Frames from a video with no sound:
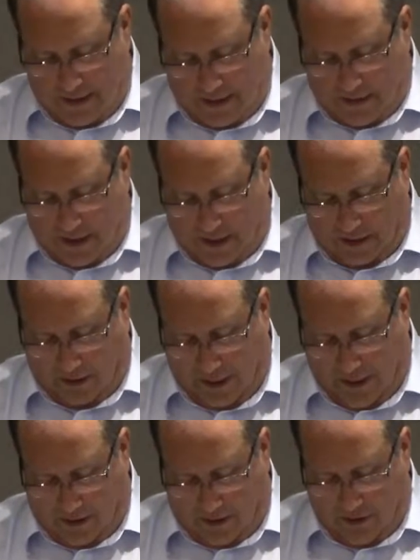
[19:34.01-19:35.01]
it's a
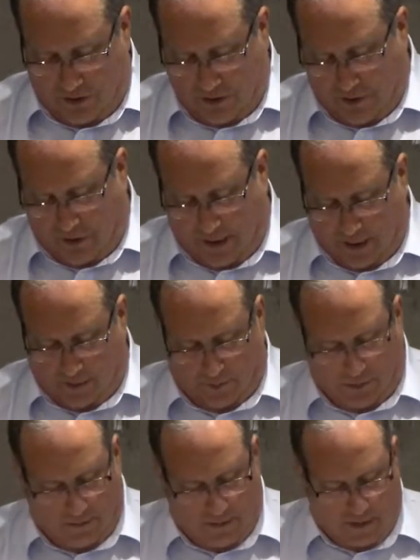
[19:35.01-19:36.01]

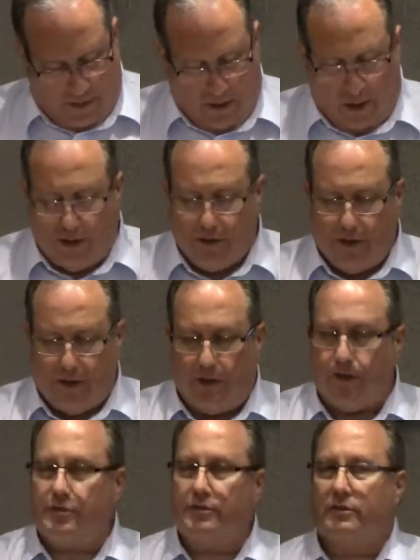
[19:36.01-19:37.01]
unilateral,
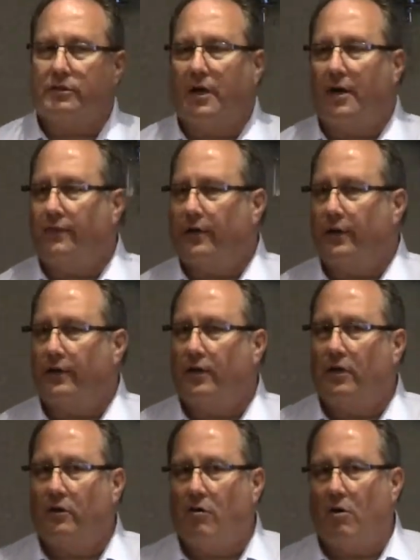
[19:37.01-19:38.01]
unconditional covenant
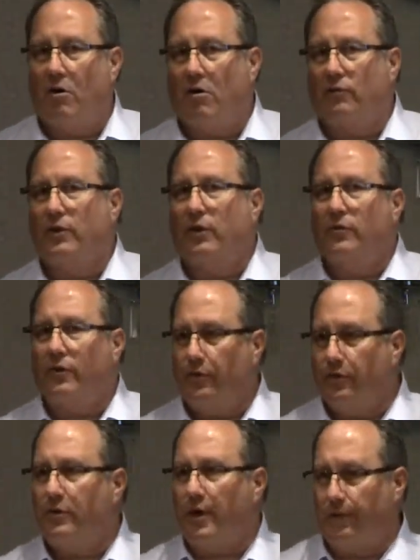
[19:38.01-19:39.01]
called the
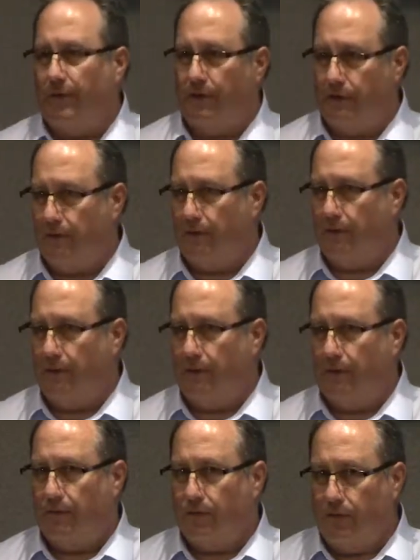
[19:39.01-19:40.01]
New Covenant.
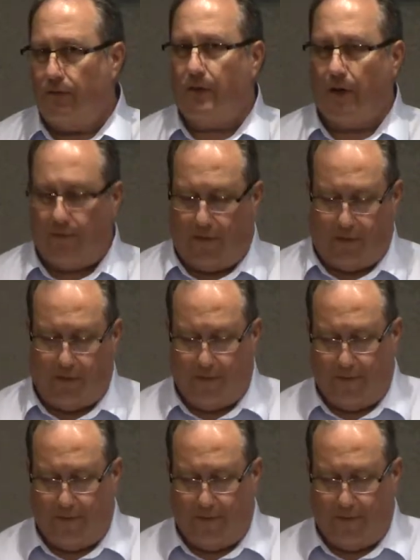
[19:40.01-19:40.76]
The New Covenant.